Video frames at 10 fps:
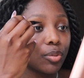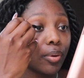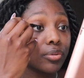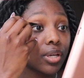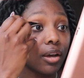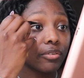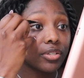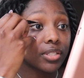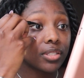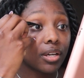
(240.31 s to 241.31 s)
to post
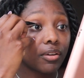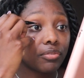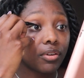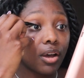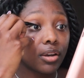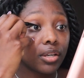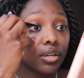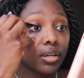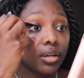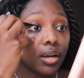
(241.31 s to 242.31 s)
covers and stuff on
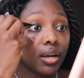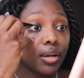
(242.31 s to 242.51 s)
here,